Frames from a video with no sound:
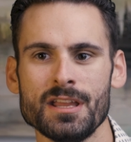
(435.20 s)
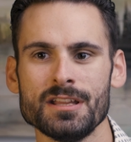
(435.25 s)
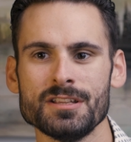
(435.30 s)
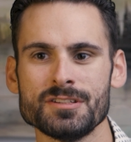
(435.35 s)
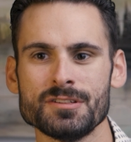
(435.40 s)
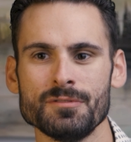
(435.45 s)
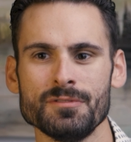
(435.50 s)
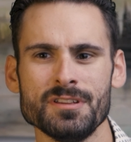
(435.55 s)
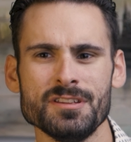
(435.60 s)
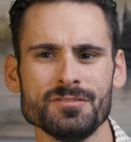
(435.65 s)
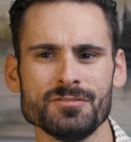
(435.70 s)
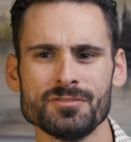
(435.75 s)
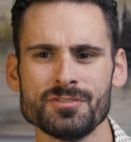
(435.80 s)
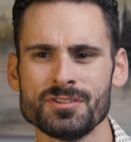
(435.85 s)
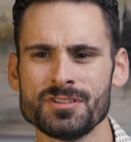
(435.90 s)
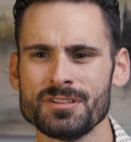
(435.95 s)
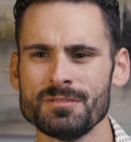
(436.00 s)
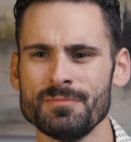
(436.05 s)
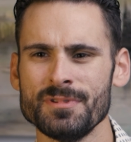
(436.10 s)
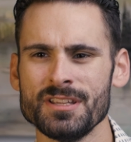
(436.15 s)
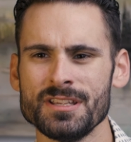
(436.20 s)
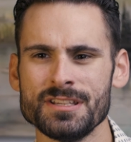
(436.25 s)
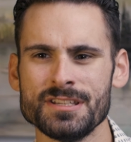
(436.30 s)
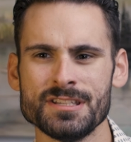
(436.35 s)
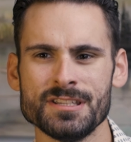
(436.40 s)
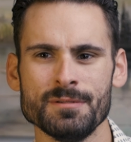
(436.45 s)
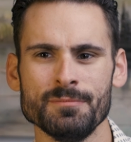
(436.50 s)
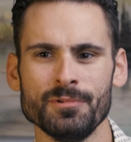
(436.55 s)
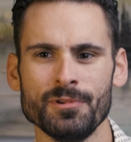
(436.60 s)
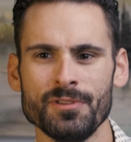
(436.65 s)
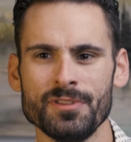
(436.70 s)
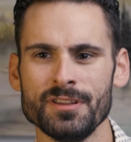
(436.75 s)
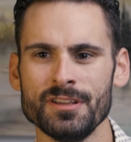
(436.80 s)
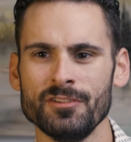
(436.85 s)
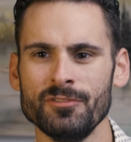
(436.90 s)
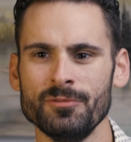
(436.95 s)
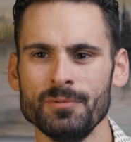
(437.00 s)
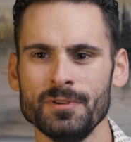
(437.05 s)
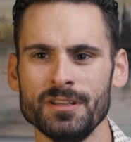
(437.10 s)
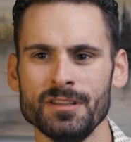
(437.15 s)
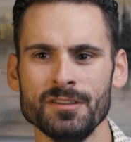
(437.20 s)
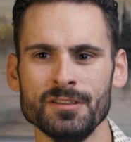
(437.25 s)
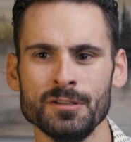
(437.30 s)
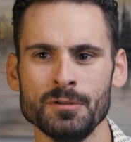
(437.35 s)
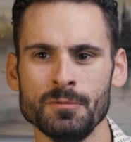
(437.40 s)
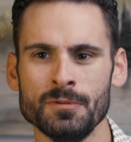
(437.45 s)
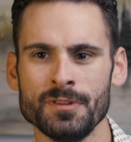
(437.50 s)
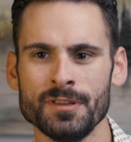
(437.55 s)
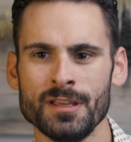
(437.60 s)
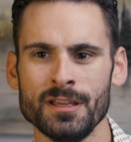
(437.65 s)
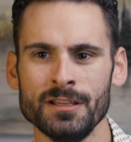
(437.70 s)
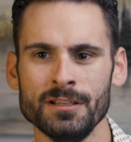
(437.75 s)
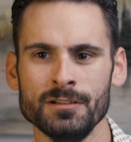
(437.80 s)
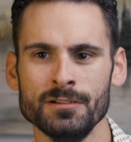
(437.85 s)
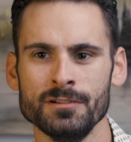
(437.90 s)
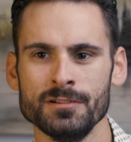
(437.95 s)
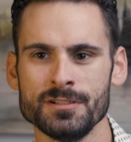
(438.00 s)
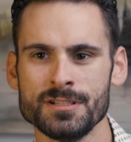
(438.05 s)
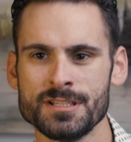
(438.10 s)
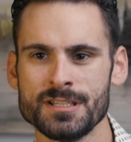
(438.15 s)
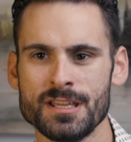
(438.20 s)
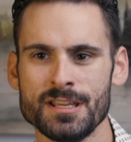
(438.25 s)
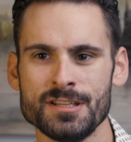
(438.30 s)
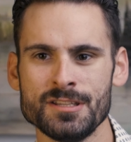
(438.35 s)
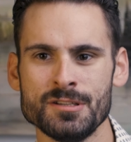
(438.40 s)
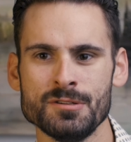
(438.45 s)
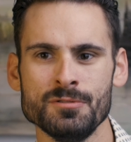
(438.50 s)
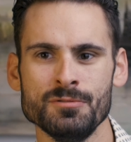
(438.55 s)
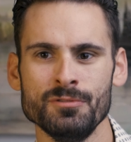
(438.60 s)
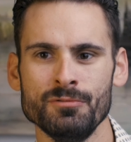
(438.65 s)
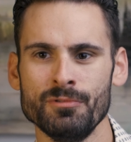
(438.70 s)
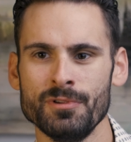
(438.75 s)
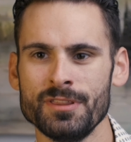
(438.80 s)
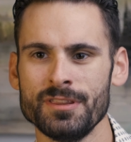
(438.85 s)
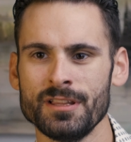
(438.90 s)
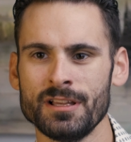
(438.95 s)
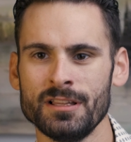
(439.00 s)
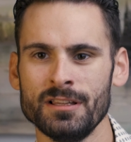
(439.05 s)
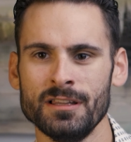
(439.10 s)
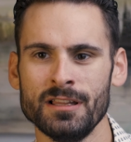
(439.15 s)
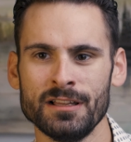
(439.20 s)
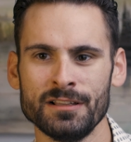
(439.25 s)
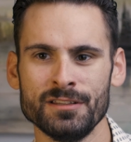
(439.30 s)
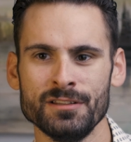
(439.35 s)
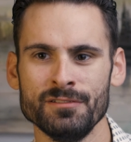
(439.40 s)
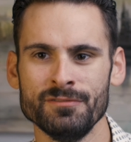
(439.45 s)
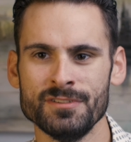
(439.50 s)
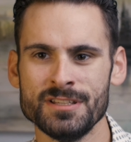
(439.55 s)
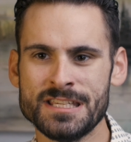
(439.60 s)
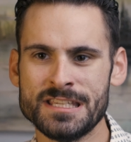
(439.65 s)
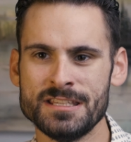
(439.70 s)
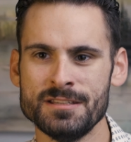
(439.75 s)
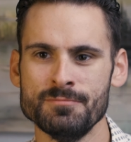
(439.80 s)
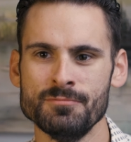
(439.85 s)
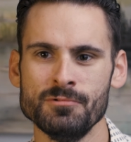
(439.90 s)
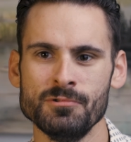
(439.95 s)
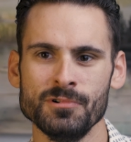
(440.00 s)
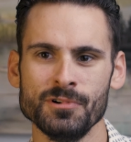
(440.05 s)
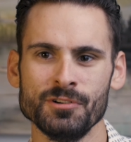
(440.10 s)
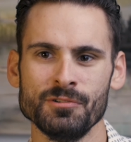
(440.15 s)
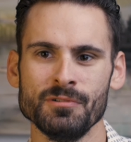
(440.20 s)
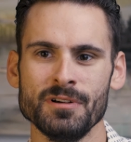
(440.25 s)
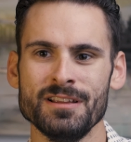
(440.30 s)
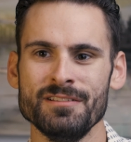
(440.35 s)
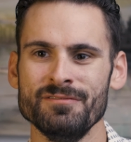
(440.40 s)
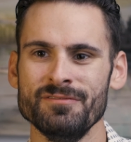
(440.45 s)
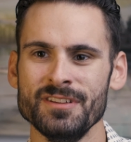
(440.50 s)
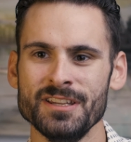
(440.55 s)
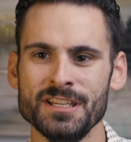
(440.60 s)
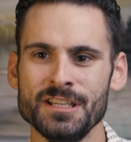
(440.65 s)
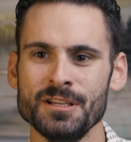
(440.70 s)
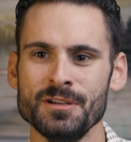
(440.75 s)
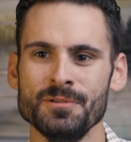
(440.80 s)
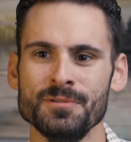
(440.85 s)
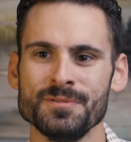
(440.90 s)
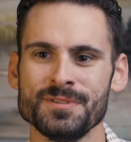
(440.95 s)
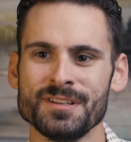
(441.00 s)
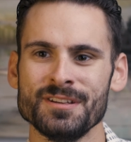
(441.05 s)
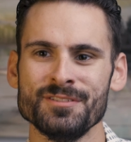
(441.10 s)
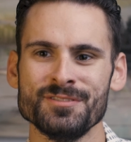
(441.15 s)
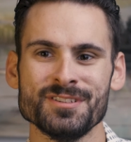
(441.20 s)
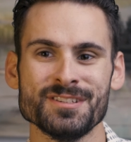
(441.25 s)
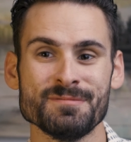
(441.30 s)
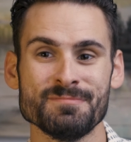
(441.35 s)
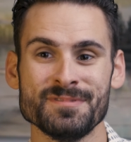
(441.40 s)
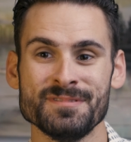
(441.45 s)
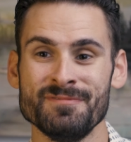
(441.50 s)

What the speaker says: So these are just some of the simple things we can do with anger. Stay tuned with the collective to see more great videos on just